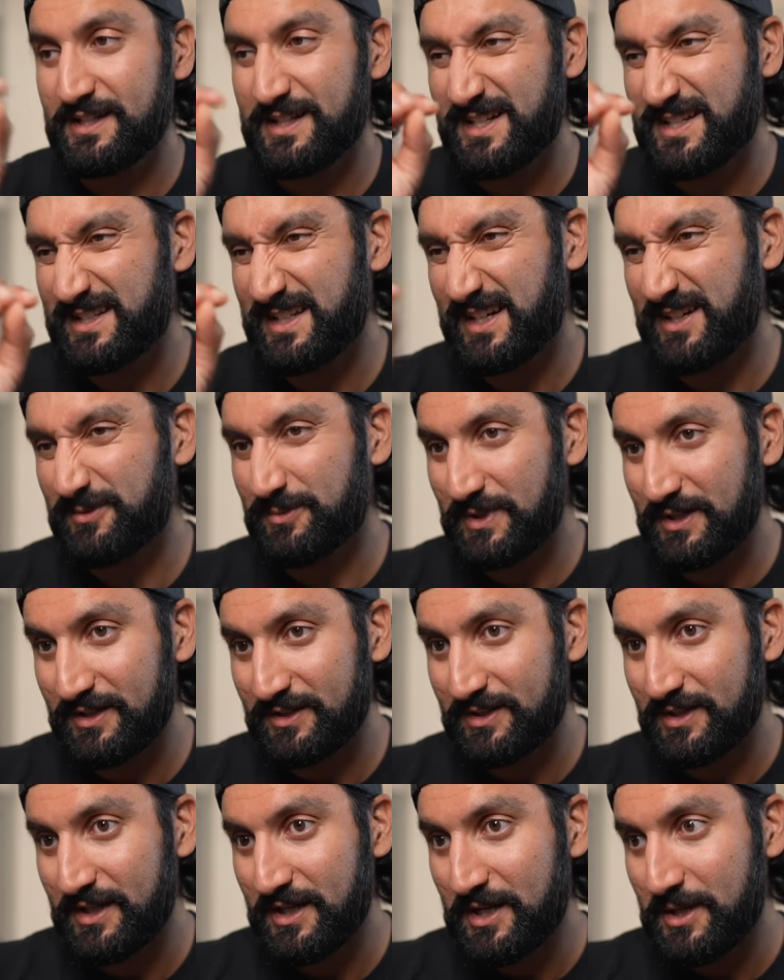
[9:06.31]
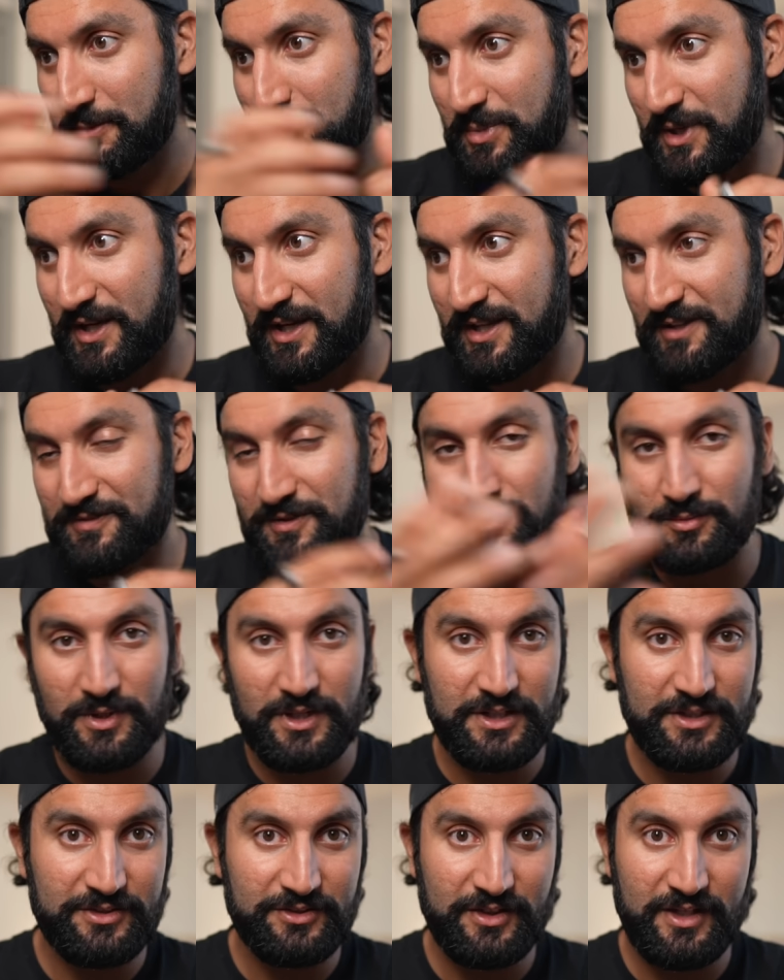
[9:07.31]
It is kind of weird, but if it
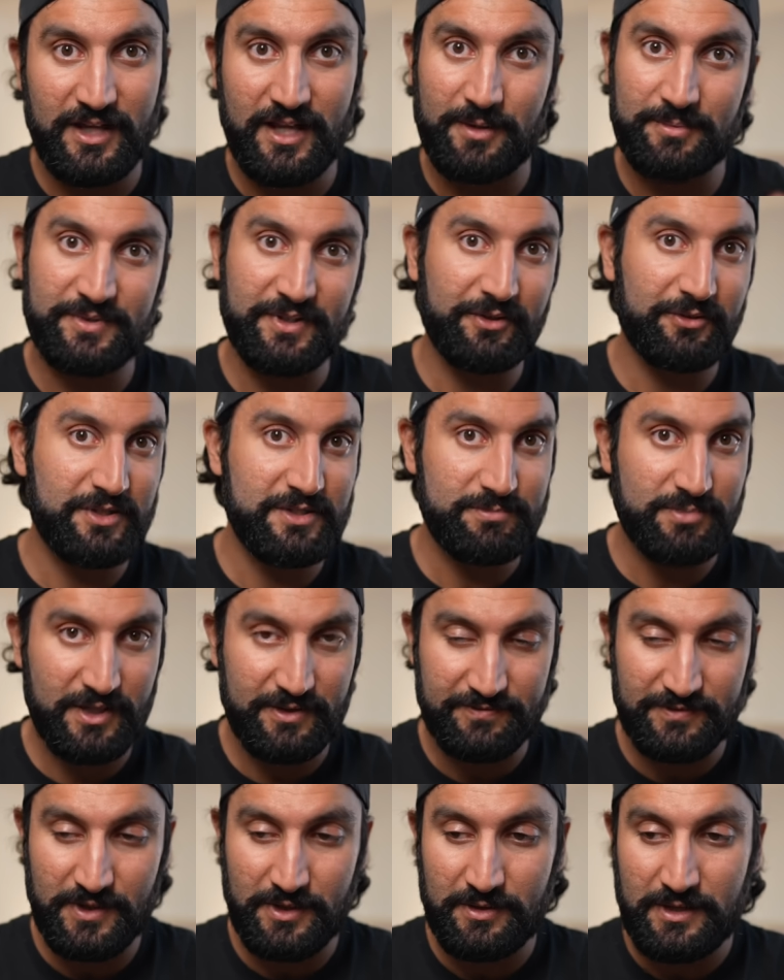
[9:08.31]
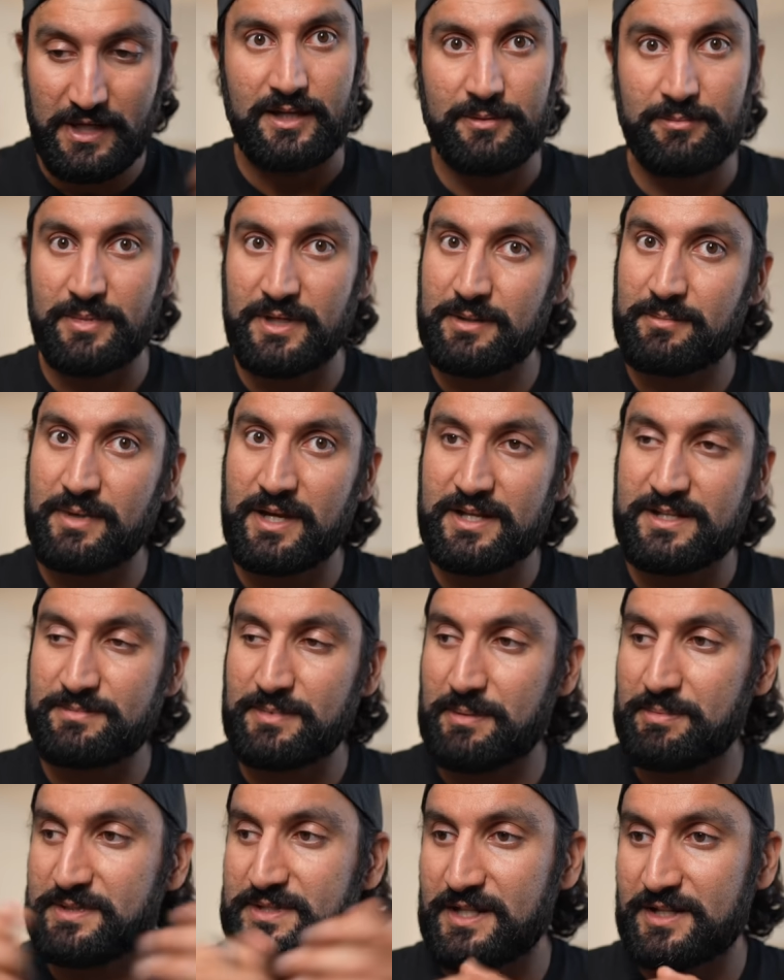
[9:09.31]
works, it helps increase blood flow and minimize
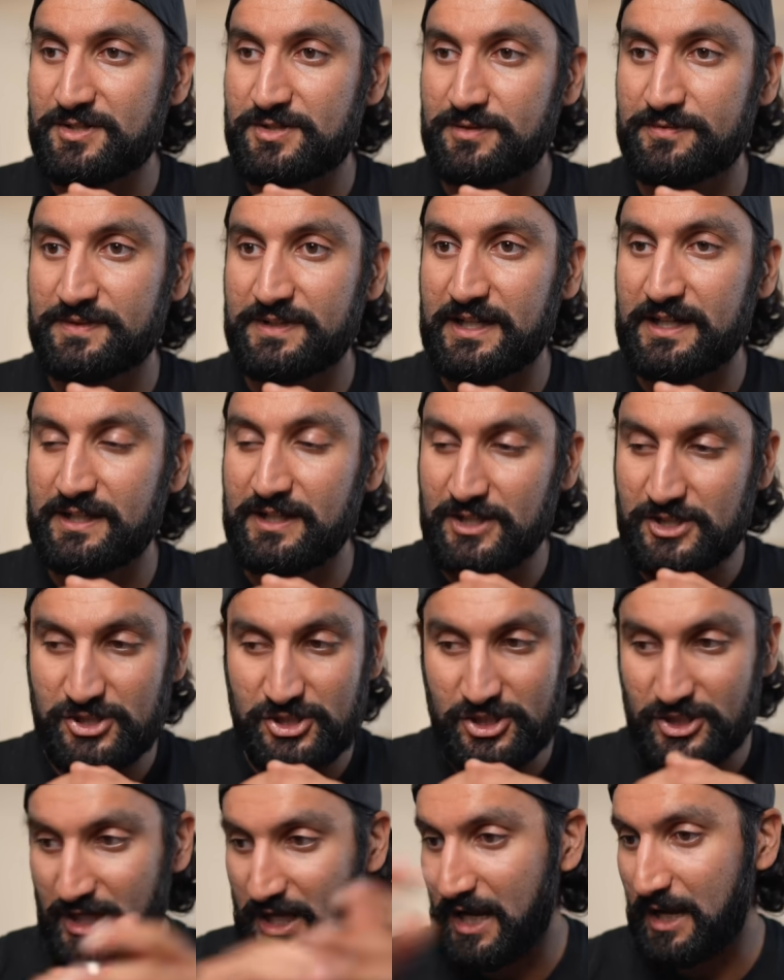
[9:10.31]
my potential for getting injured.